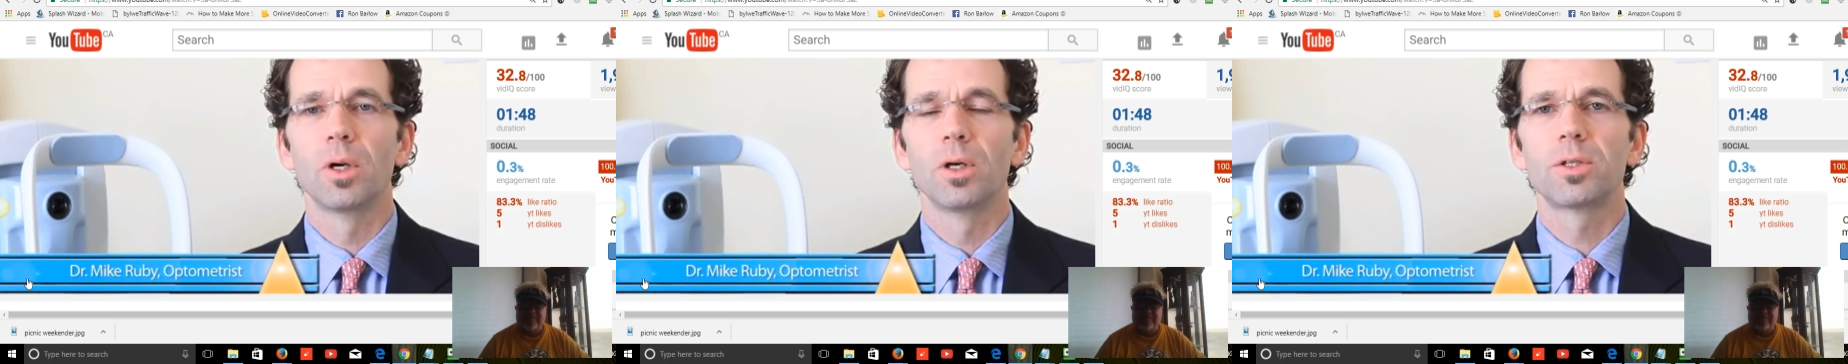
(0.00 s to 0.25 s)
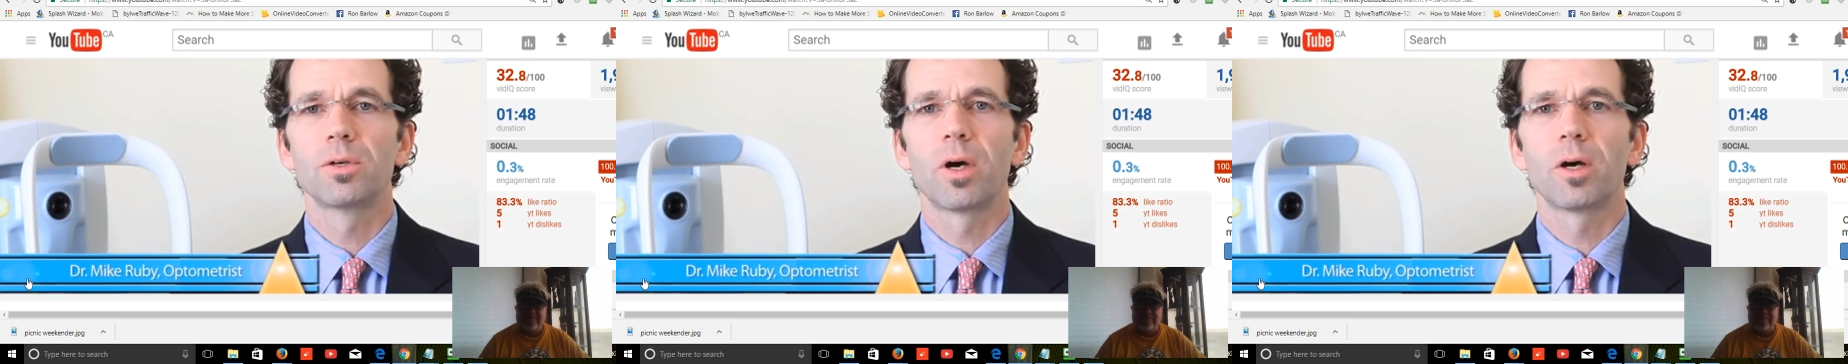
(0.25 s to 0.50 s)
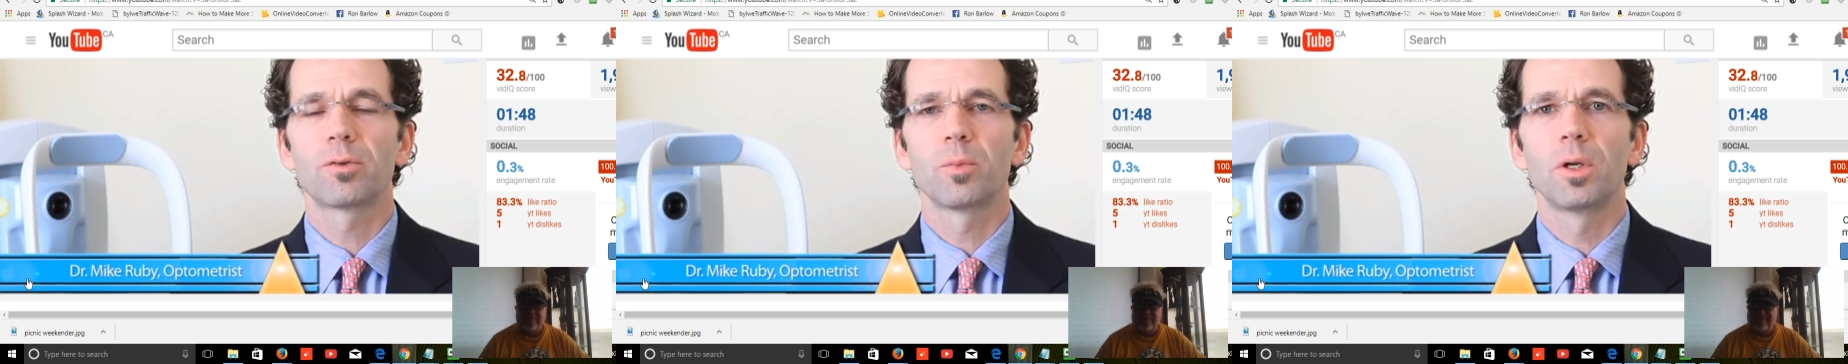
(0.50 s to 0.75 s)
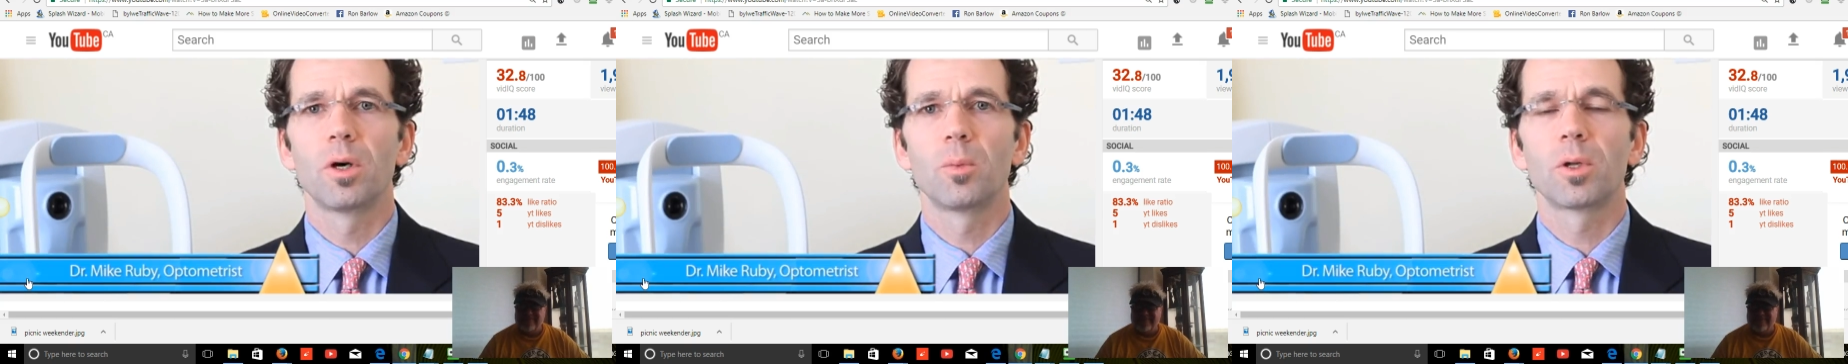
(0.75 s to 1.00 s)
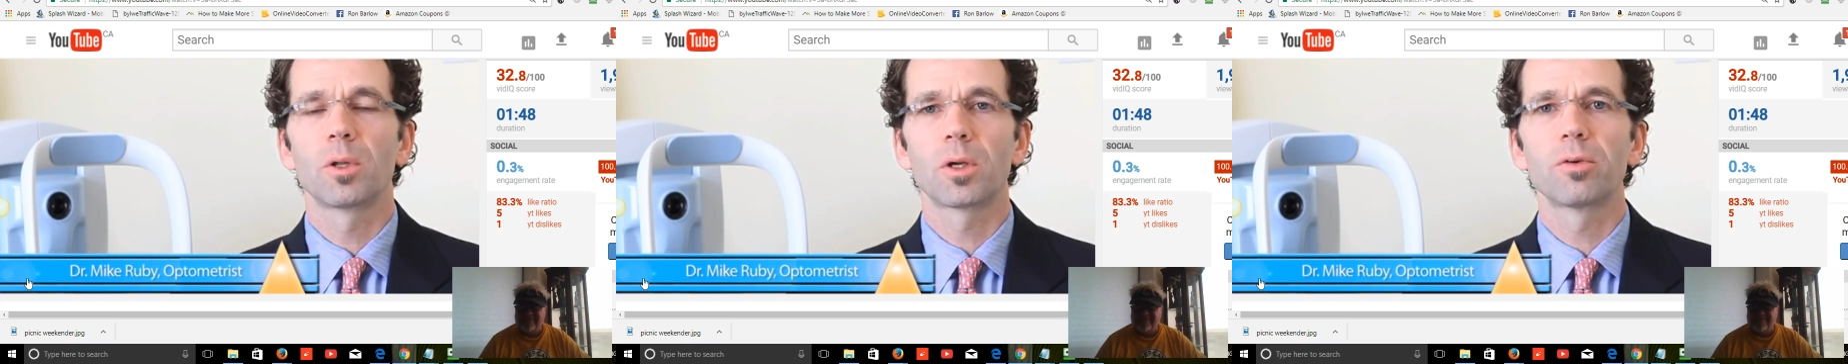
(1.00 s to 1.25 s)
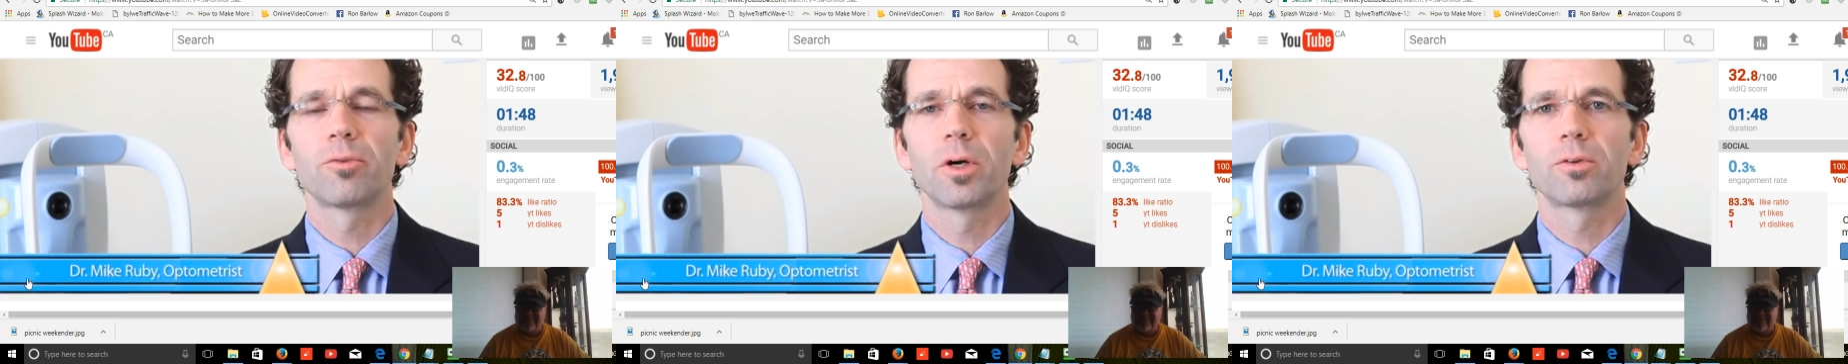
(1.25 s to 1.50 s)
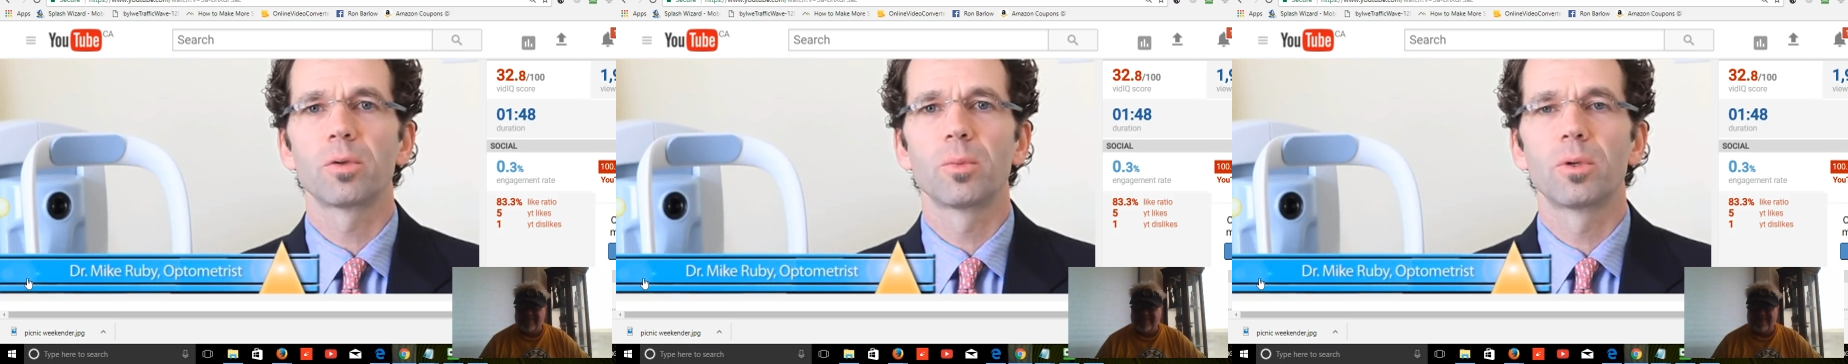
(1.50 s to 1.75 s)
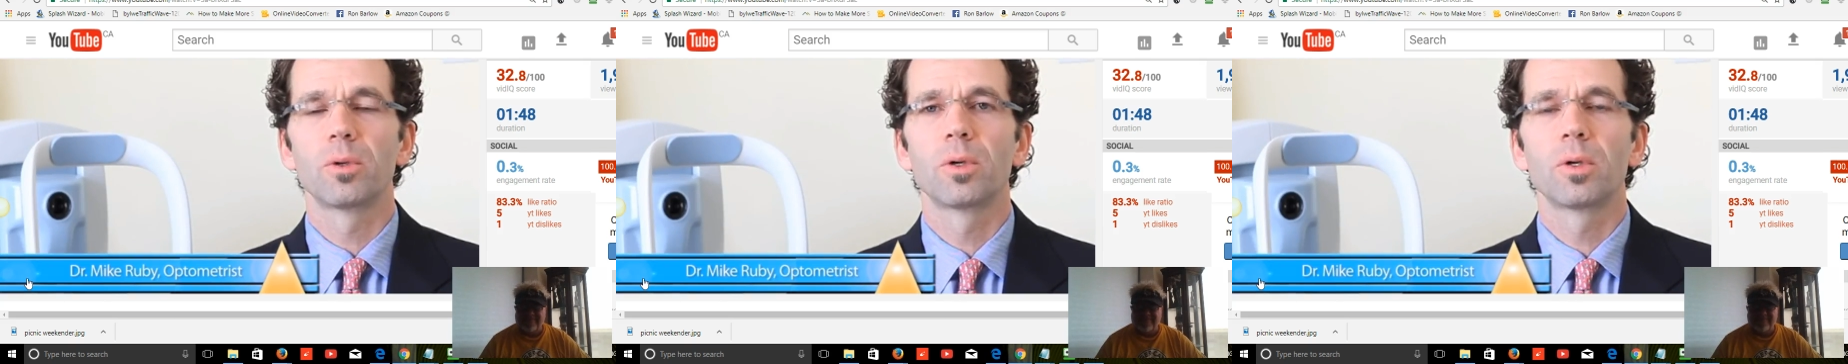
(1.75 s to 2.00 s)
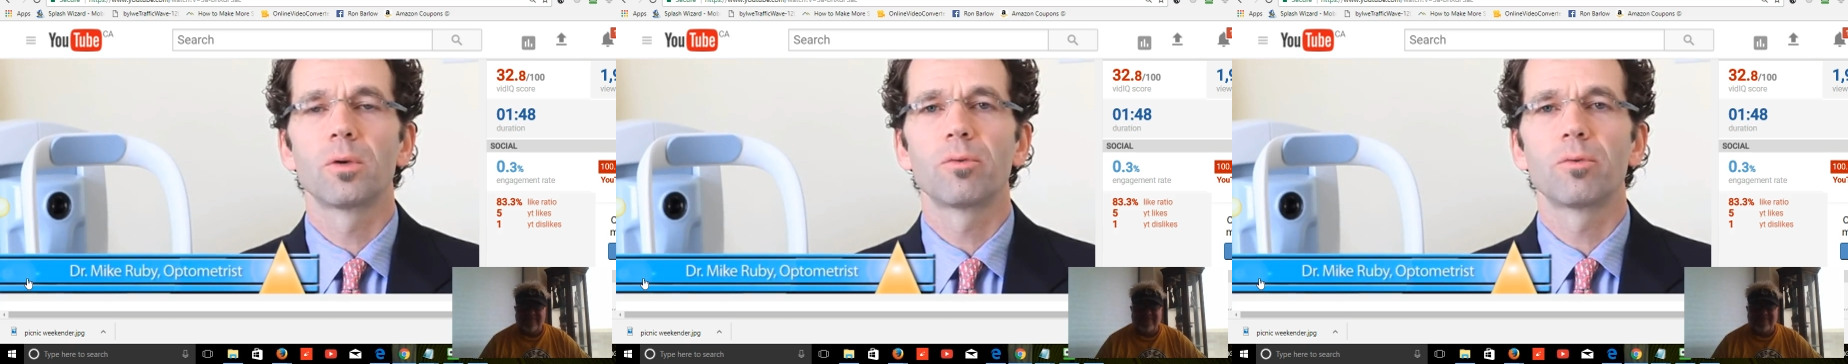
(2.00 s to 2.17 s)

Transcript: Lightwedge have asked me to help clarify some of the